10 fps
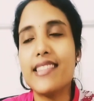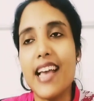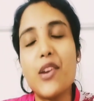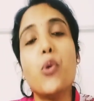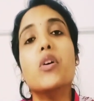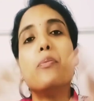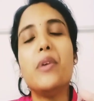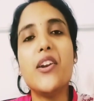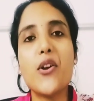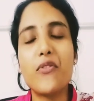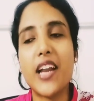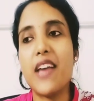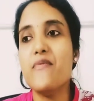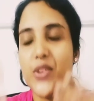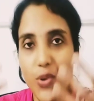and over a period of
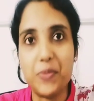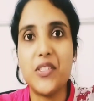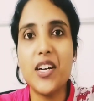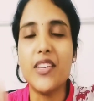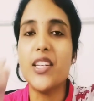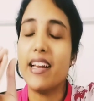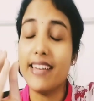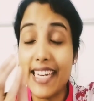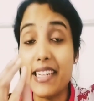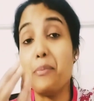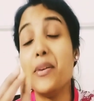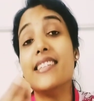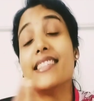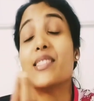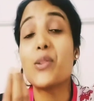time when you observe it, it
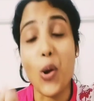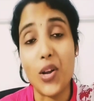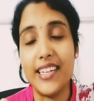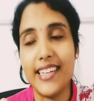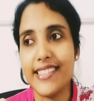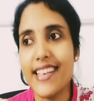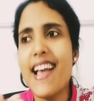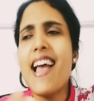appears as colonies.